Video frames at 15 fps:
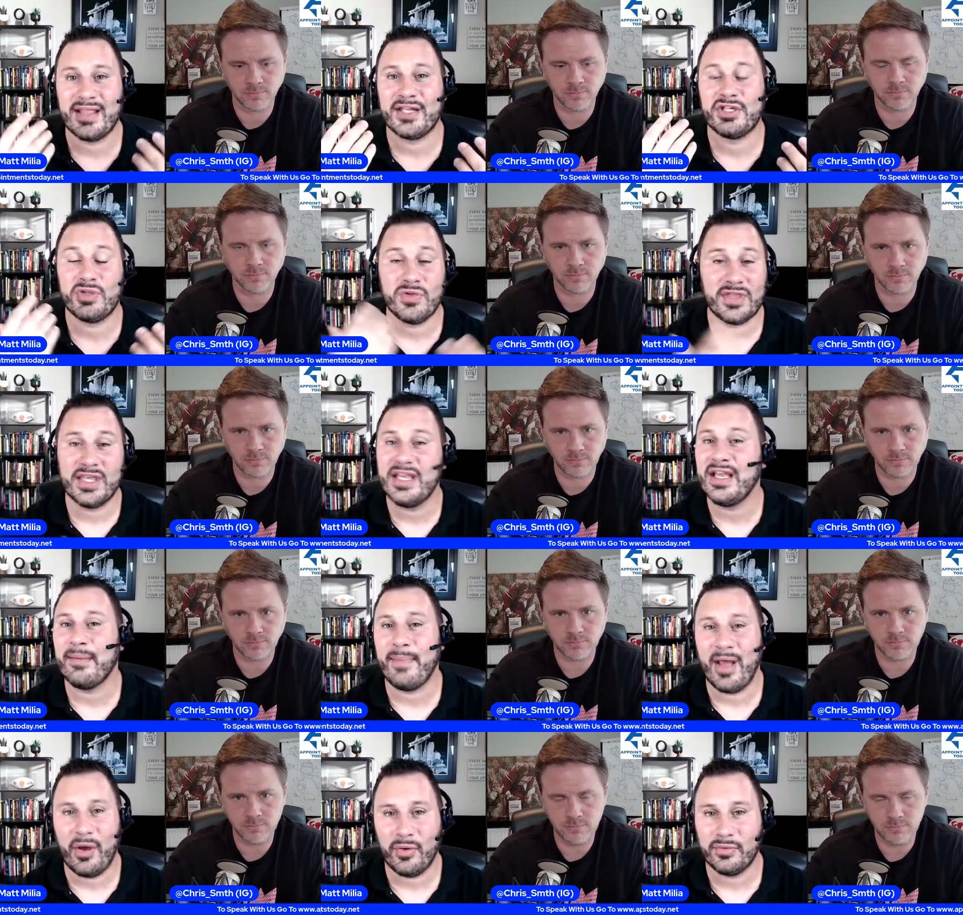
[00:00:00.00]
Speaker 1: that you think
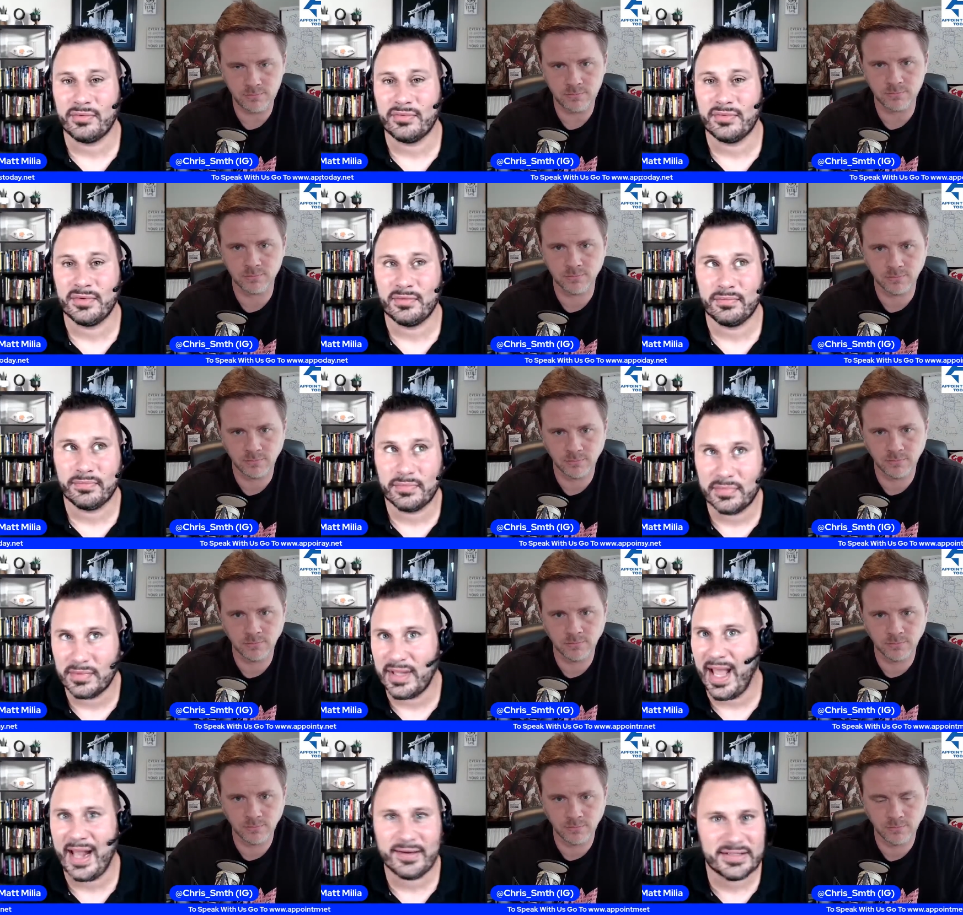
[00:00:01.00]
about
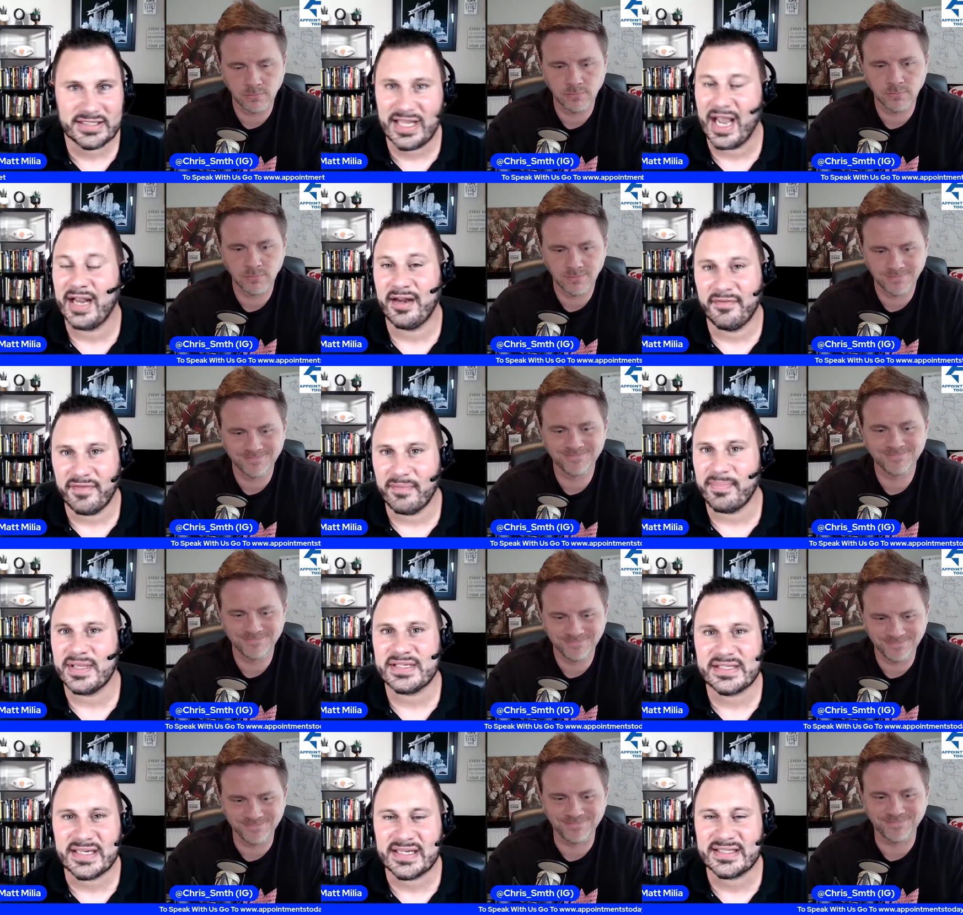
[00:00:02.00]
that side of the
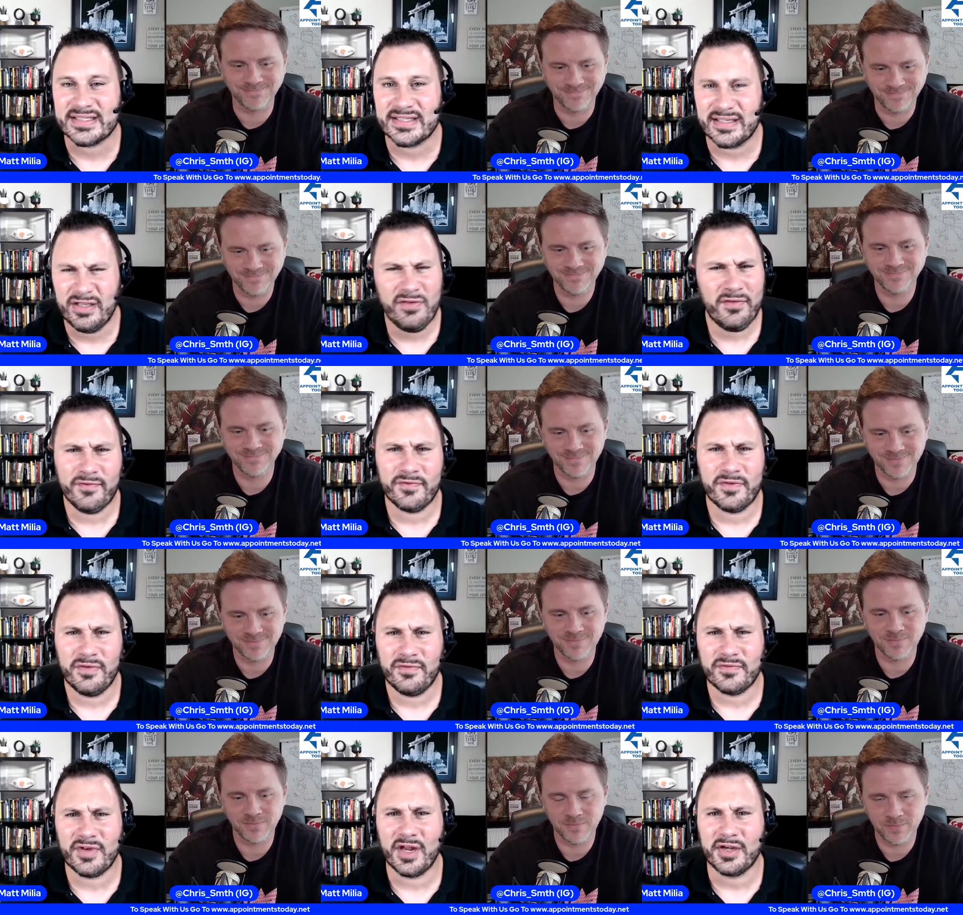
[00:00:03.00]
business. Mm-hmm. You've,
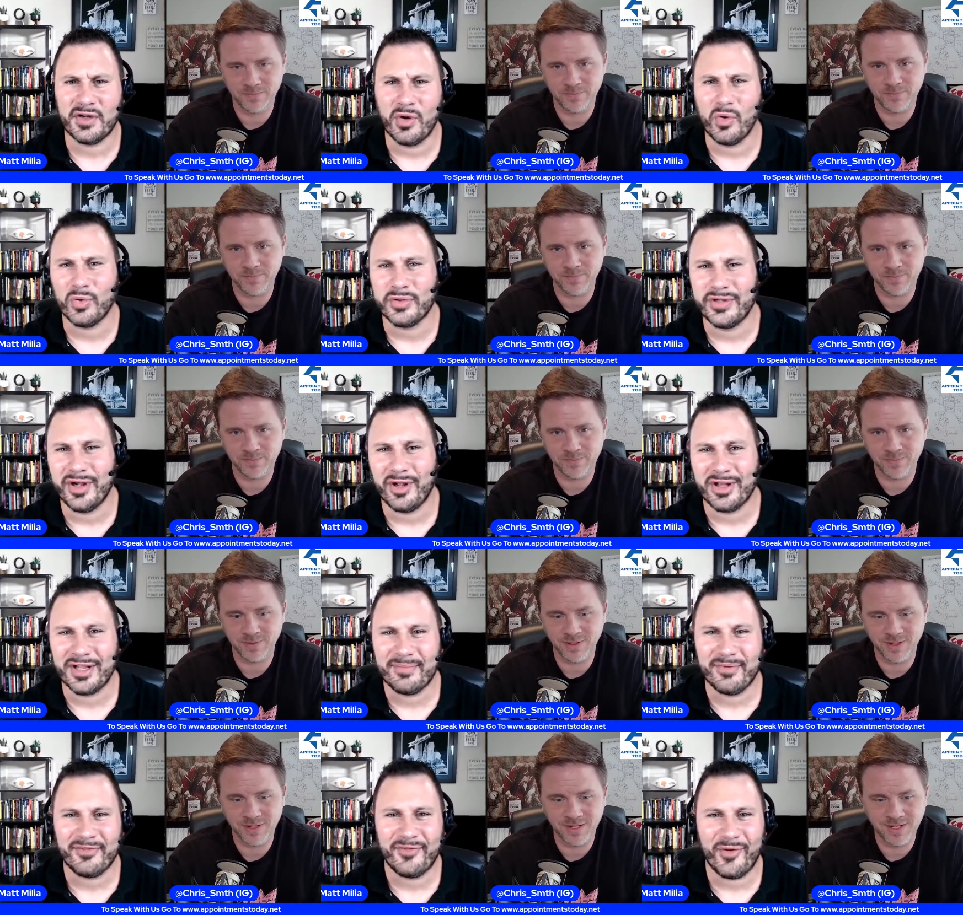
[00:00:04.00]
done cold
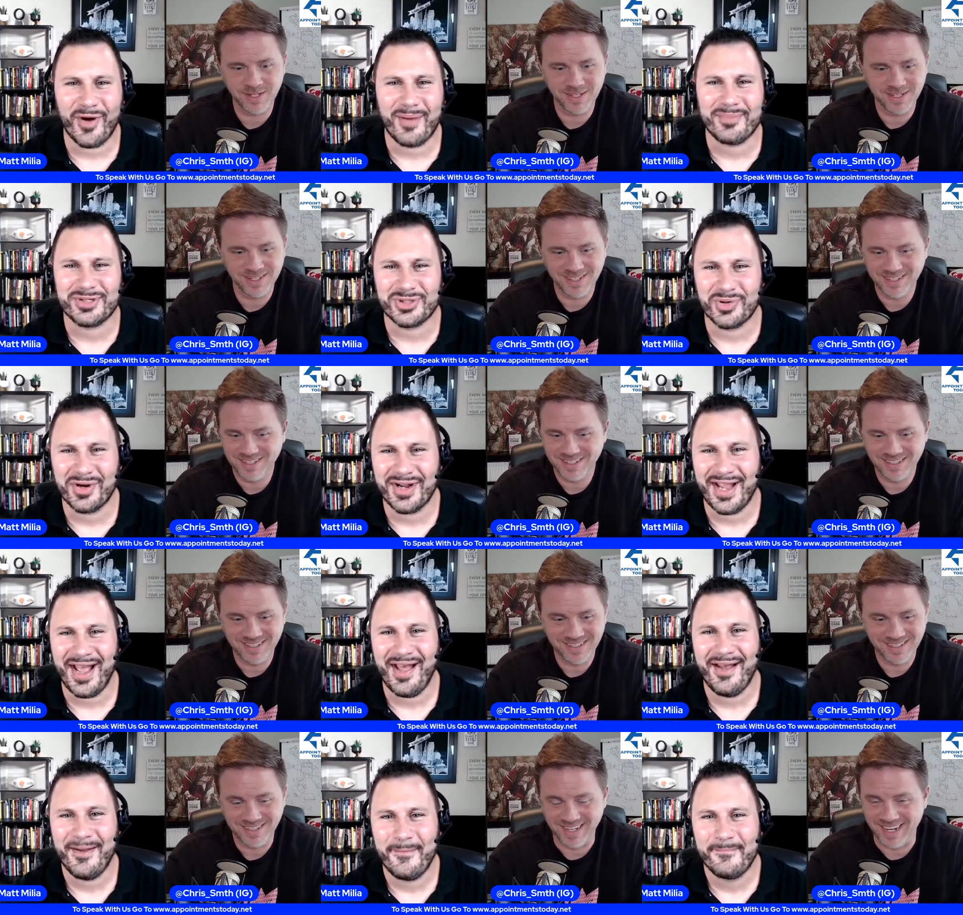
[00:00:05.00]
calling before, I'm sure.
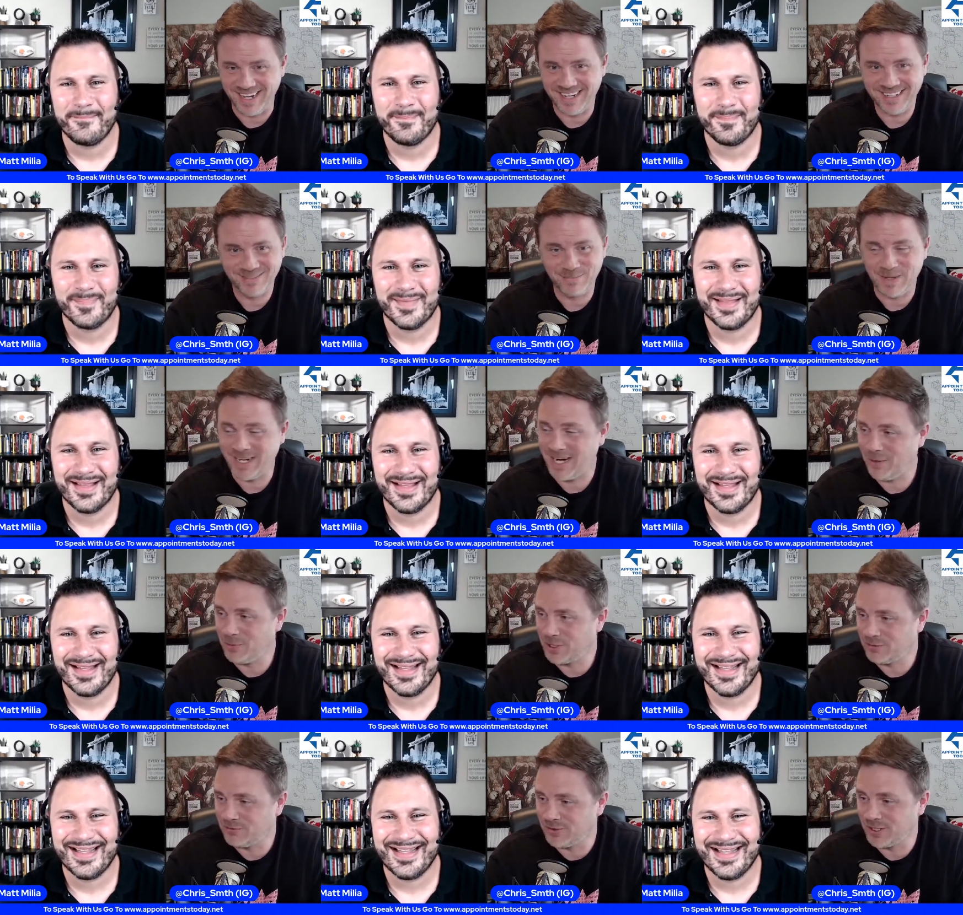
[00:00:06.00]
Yeah.
Speaker 2: Yeah. Man, I
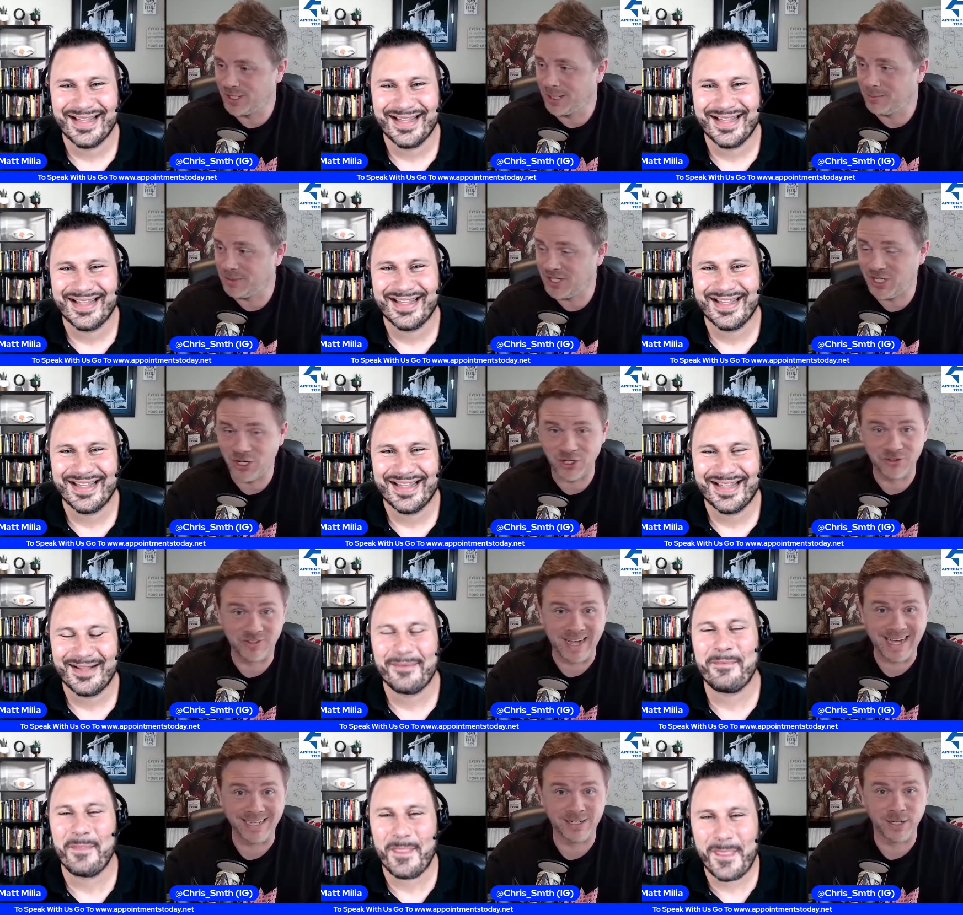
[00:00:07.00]
work for a company called
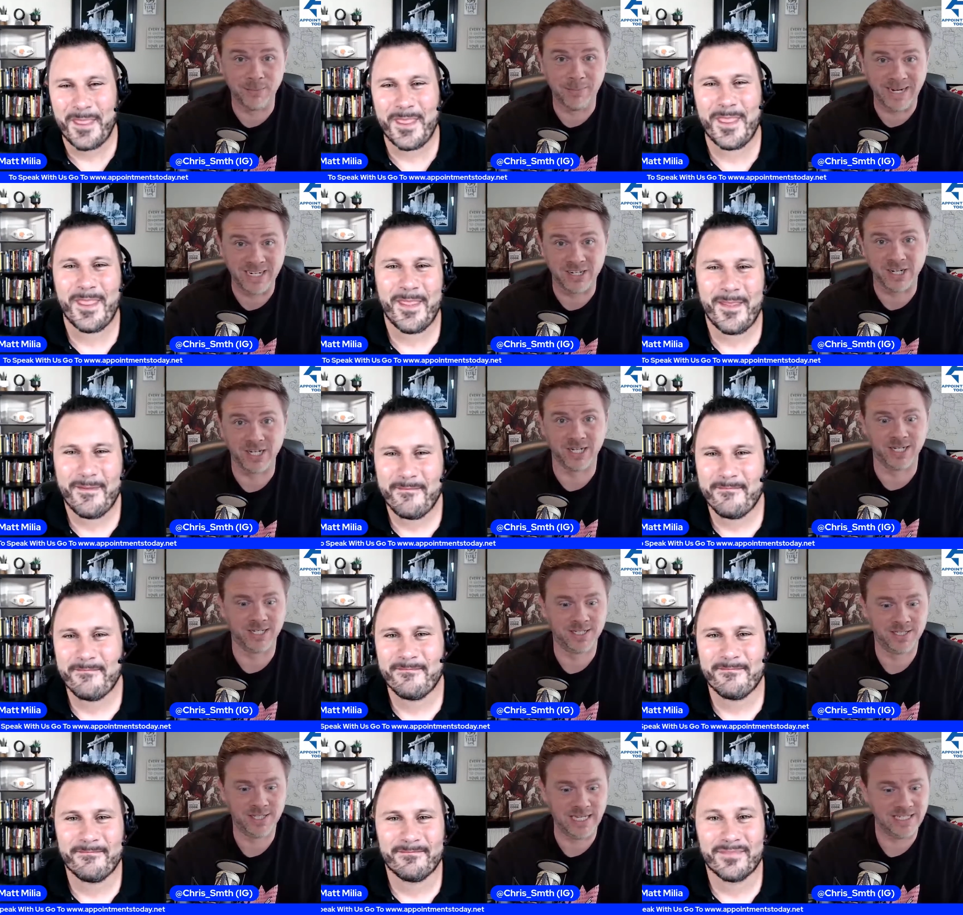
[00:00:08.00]

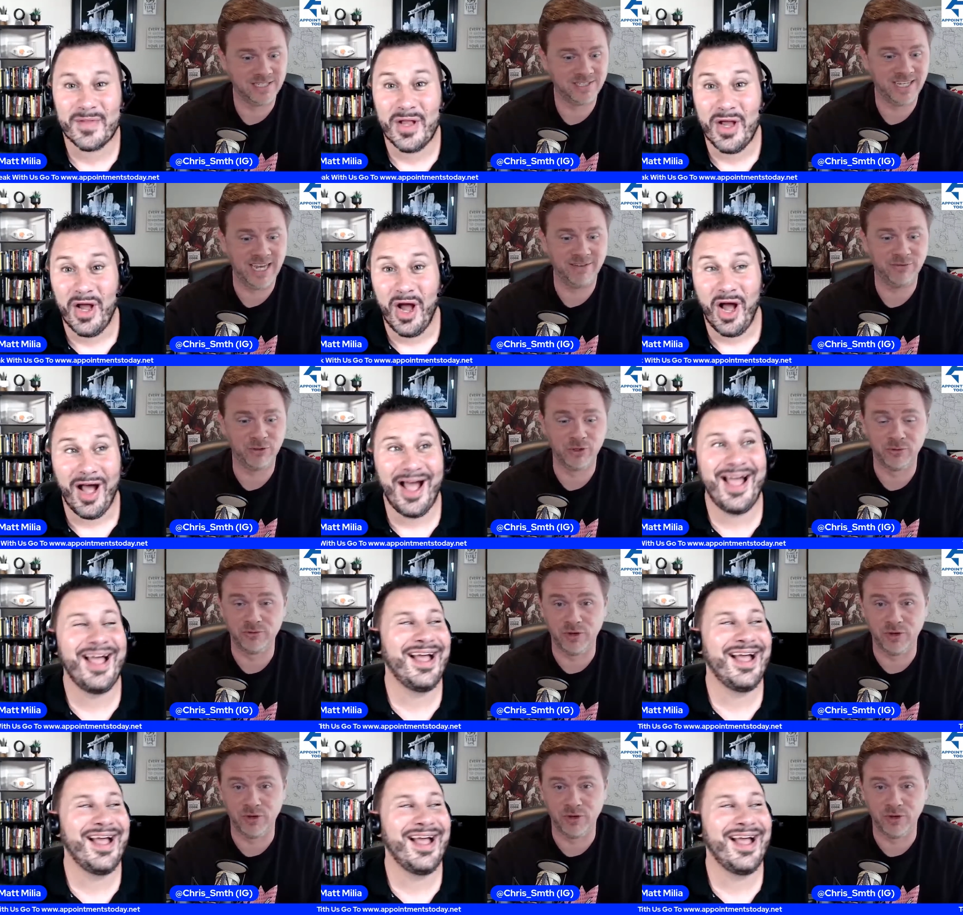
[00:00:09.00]
DialAmerica. They just gave you the